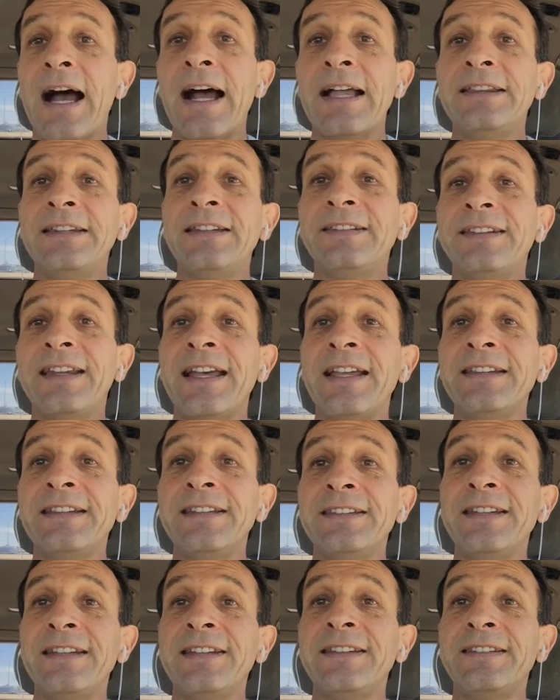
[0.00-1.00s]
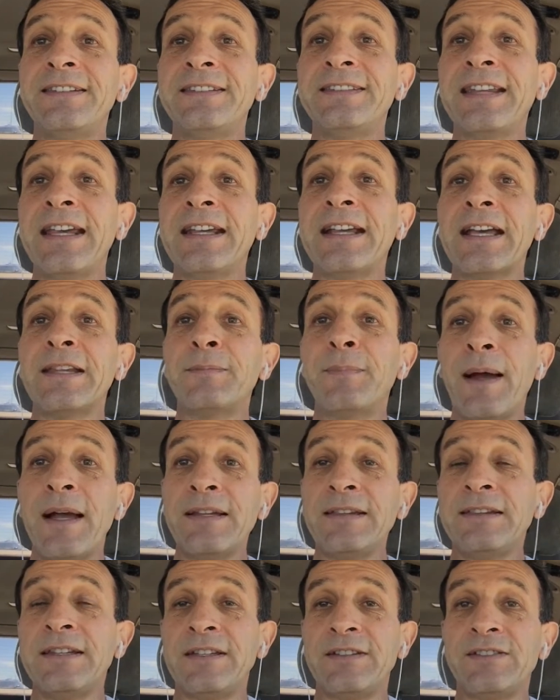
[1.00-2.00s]
And these entities take
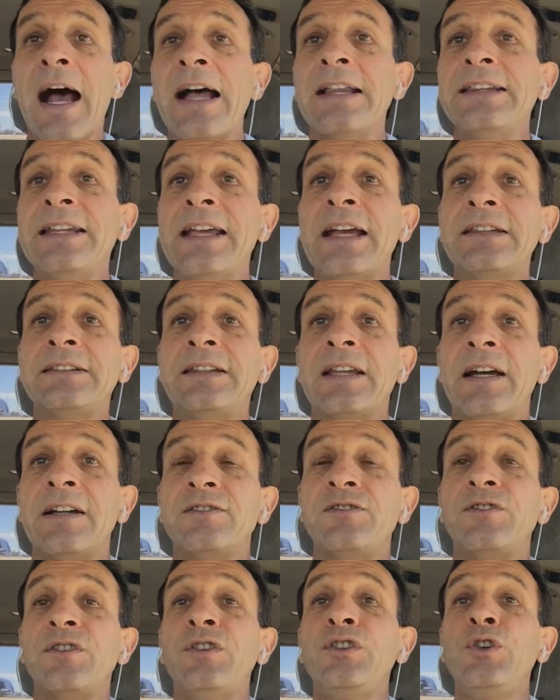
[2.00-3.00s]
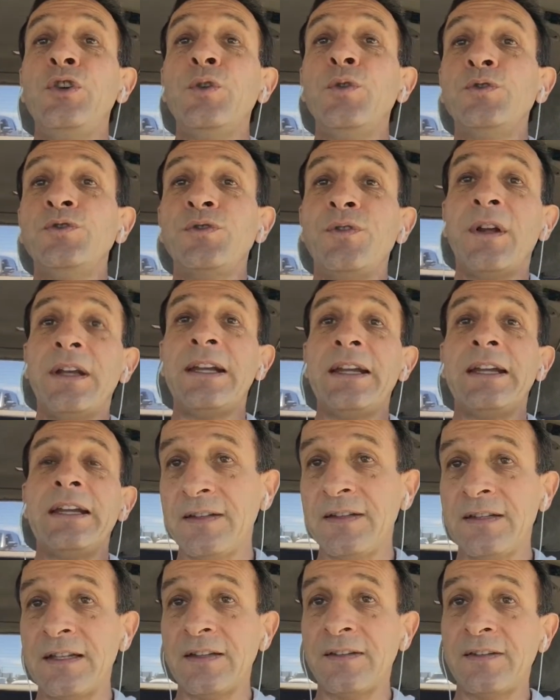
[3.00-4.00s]
advantage and they attach, usually
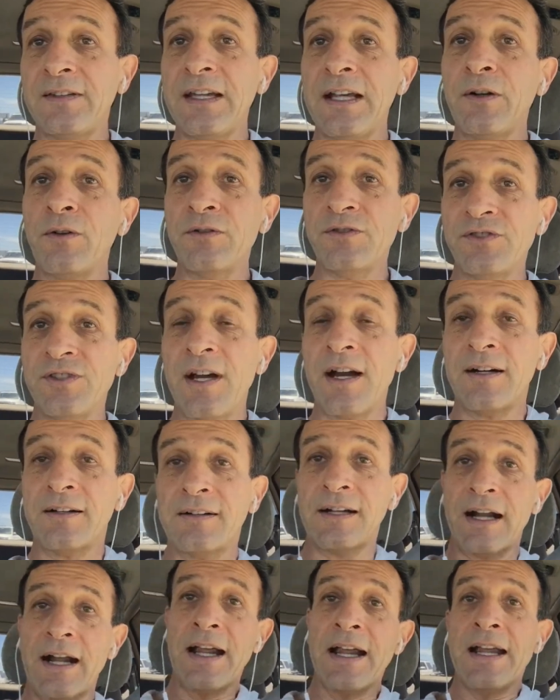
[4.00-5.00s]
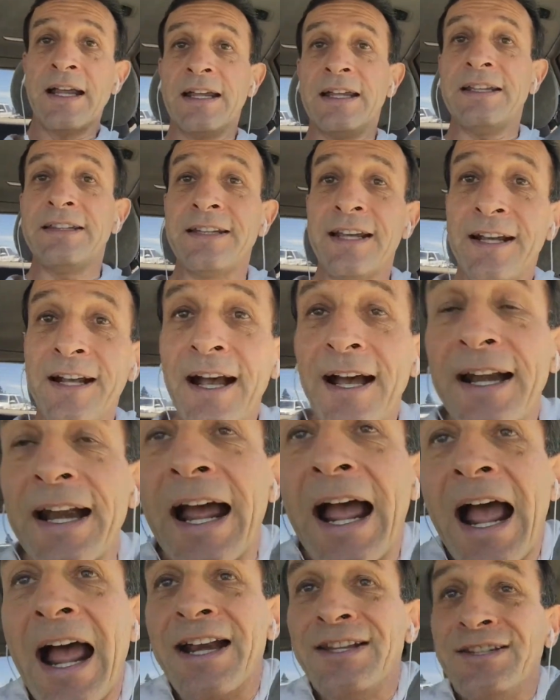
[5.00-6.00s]
in the second chakra, in the
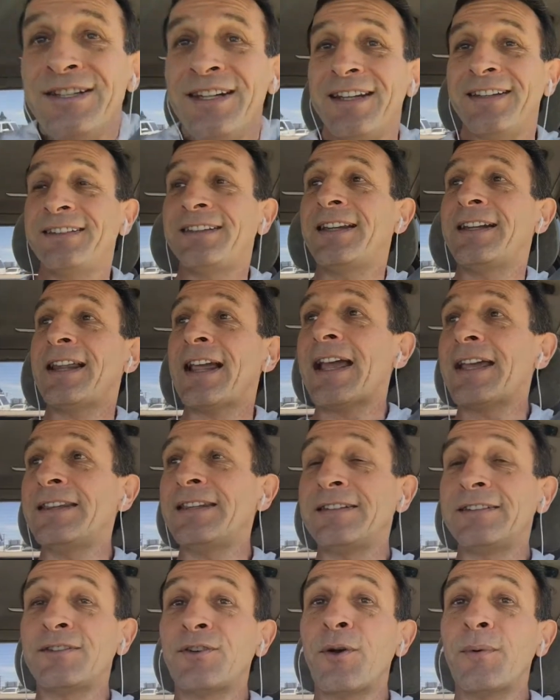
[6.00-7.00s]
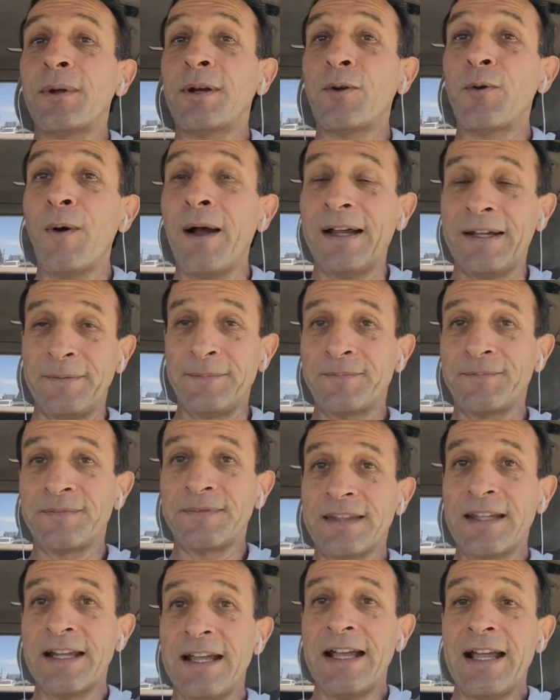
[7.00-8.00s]
hara. And yesterday I discovered why.
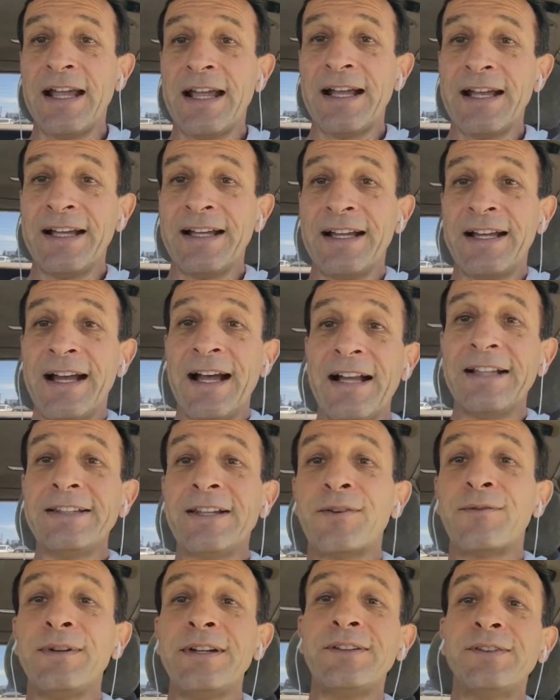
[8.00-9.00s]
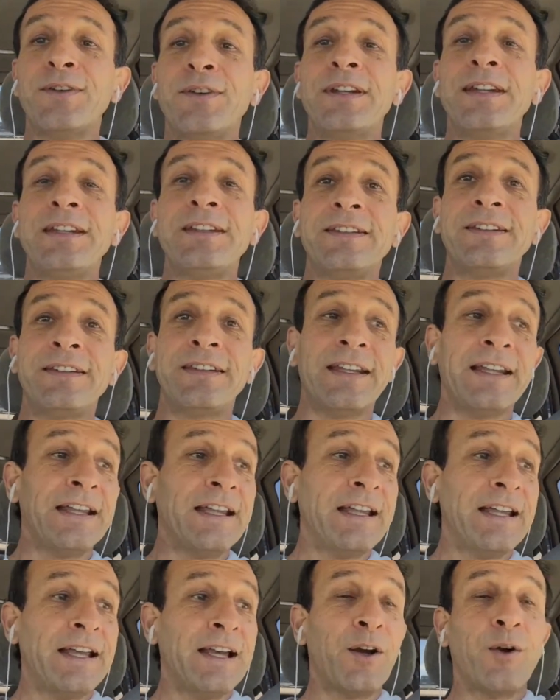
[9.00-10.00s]
And the reason is,
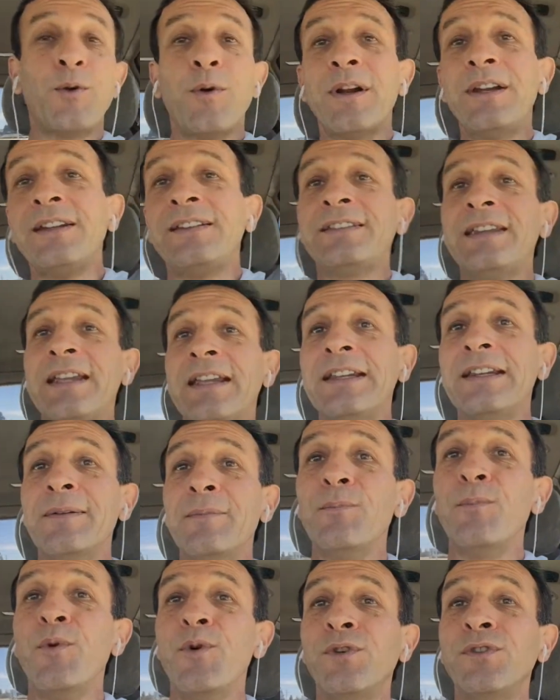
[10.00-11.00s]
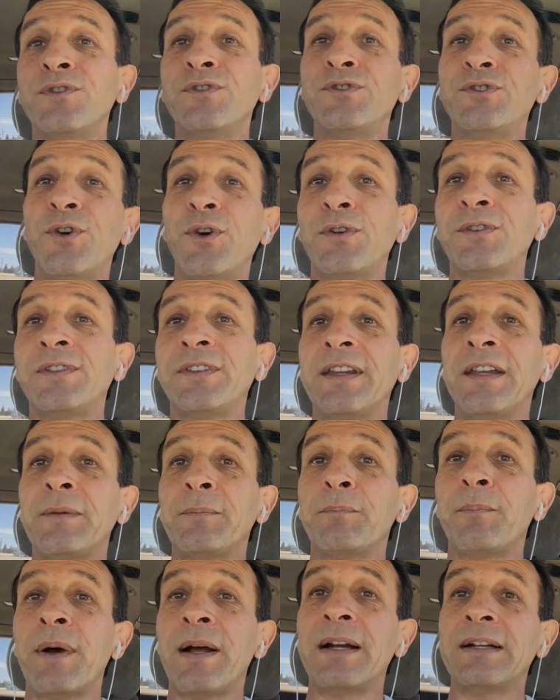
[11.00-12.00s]
what is the most toxic
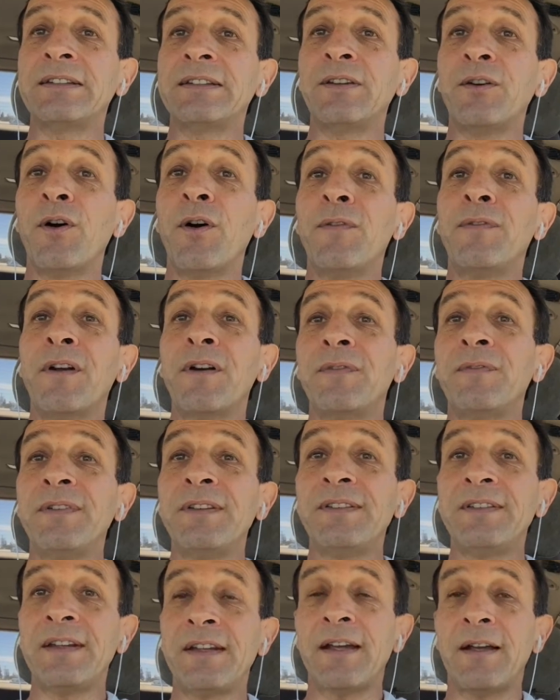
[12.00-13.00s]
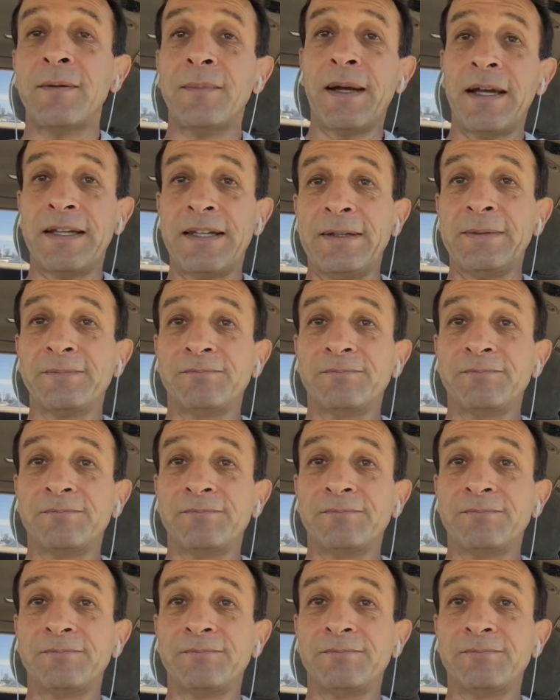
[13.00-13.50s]
part of our physical body?